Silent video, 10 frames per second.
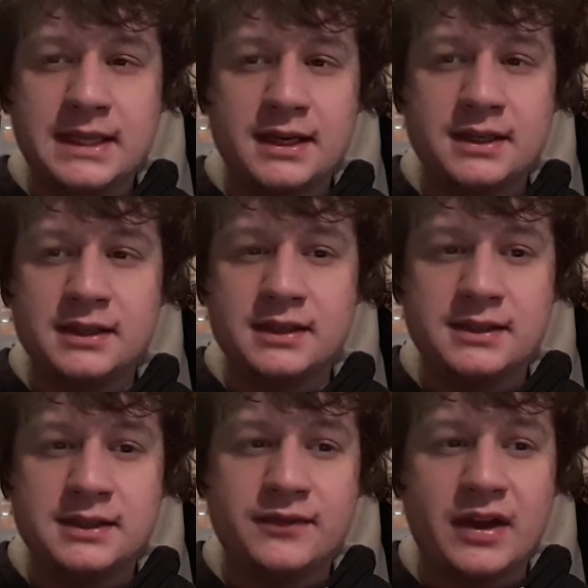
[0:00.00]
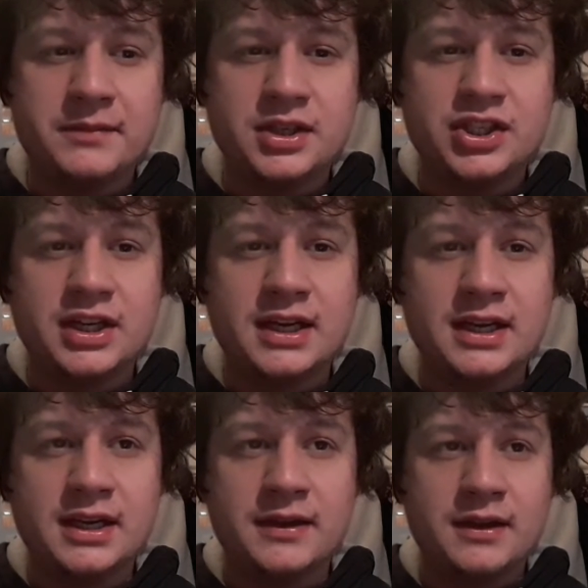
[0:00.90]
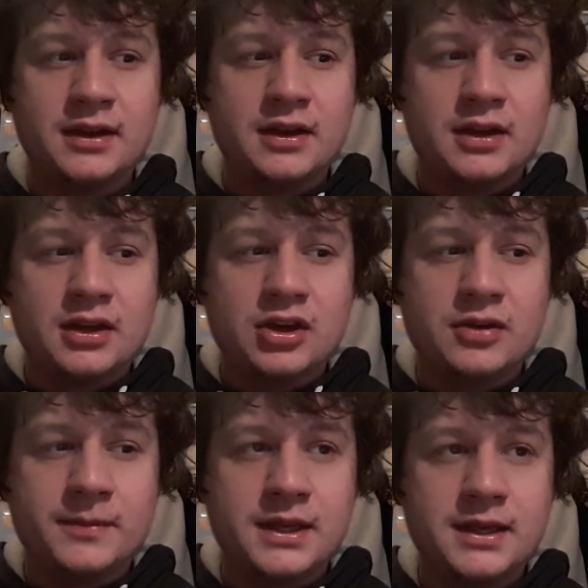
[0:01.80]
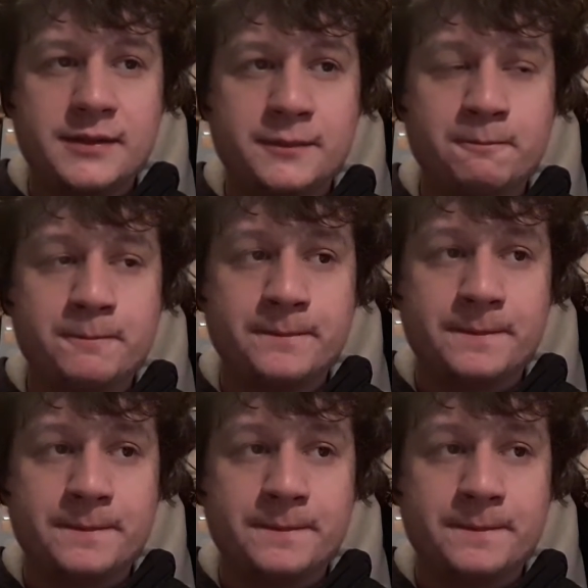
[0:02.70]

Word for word: Then you seen Fabian Schar come in.